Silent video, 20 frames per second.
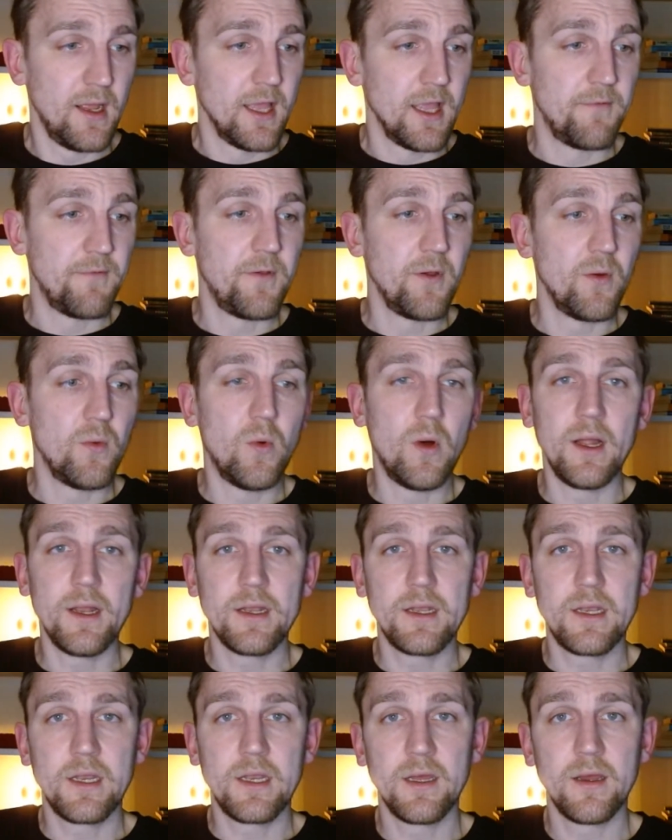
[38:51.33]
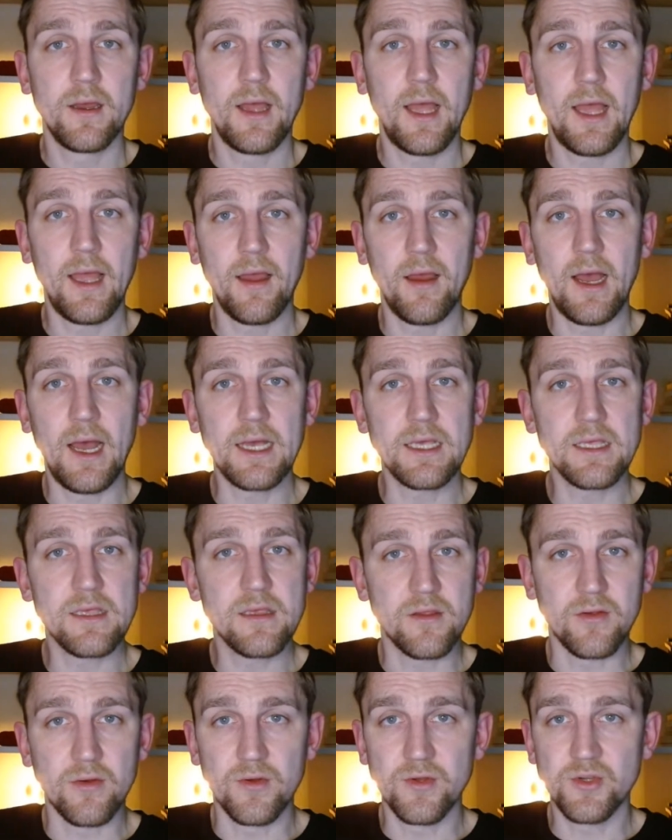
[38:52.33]
If you want
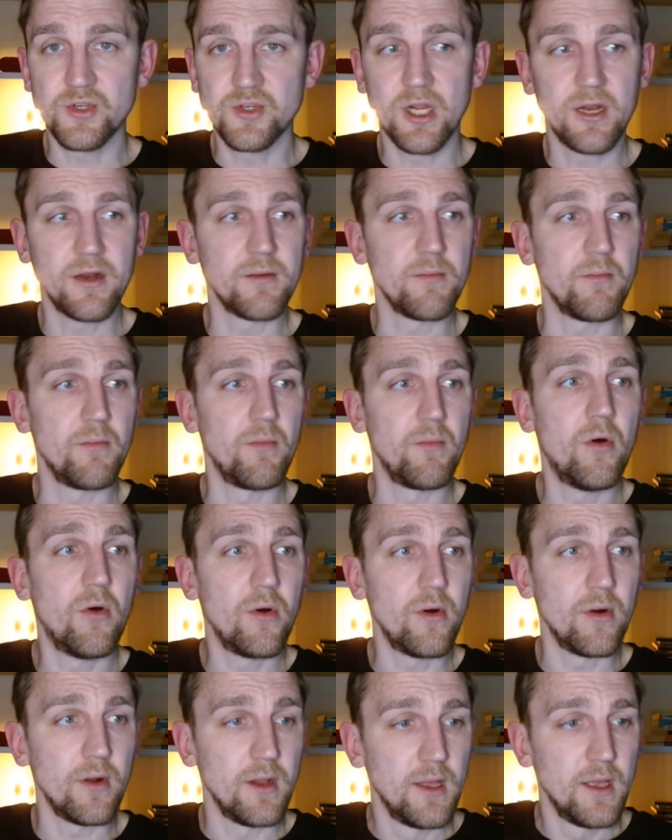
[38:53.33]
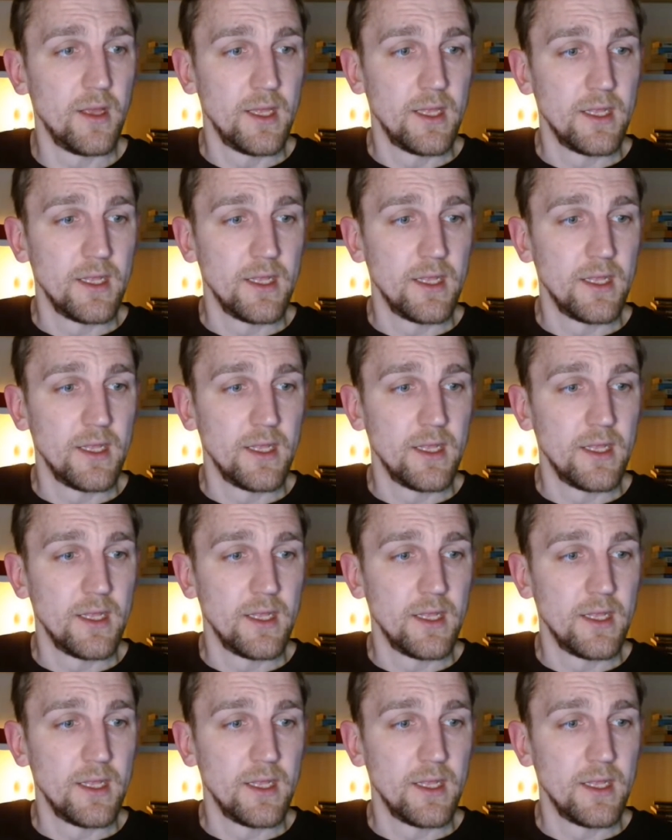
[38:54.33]
us to share more